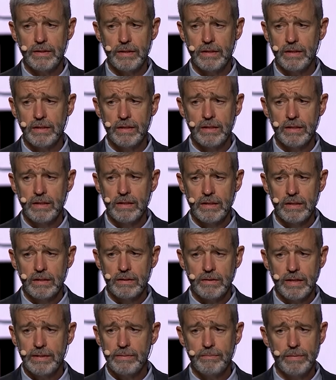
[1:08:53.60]
the
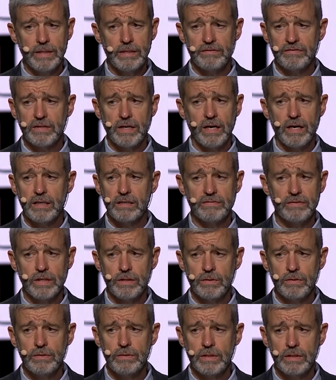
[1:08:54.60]
great men of God of
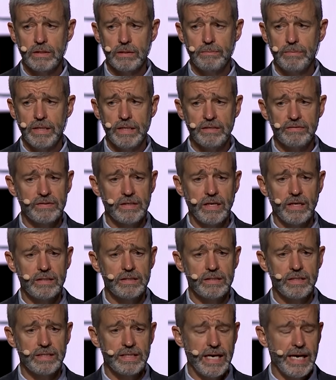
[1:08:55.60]
old and the men of
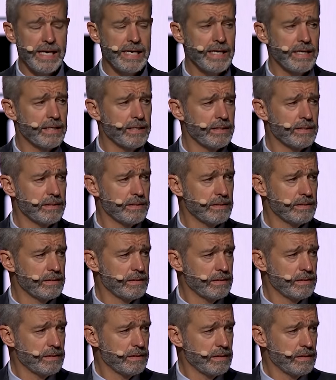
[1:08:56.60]
God today?
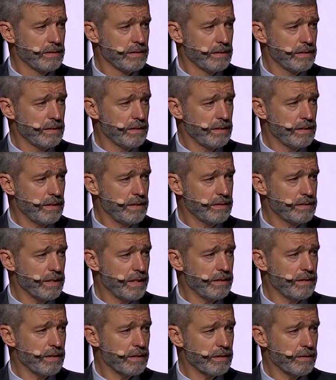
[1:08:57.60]
He
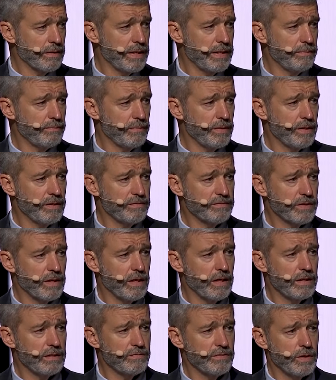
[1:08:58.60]
said, The great men of
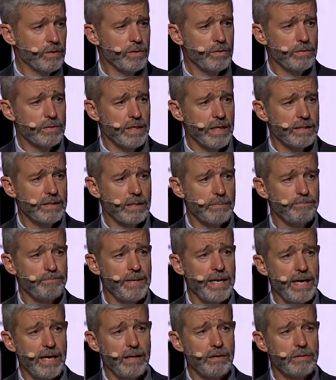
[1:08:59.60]
God of old had the
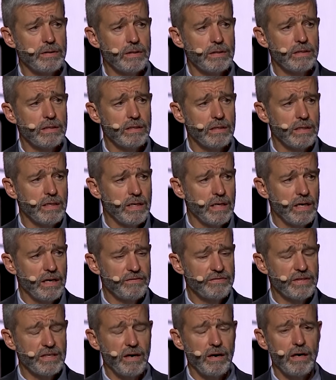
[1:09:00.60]
power
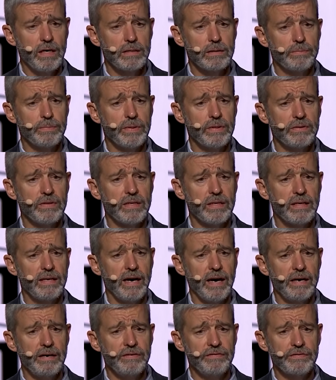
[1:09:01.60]
of God upon their
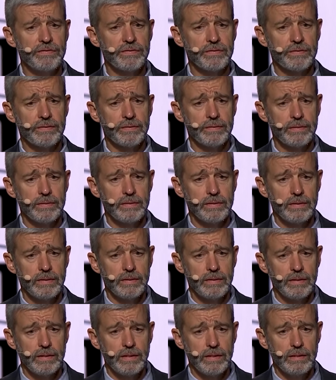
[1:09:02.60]
life
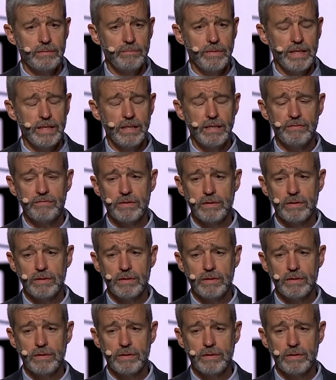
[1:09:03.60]
Many of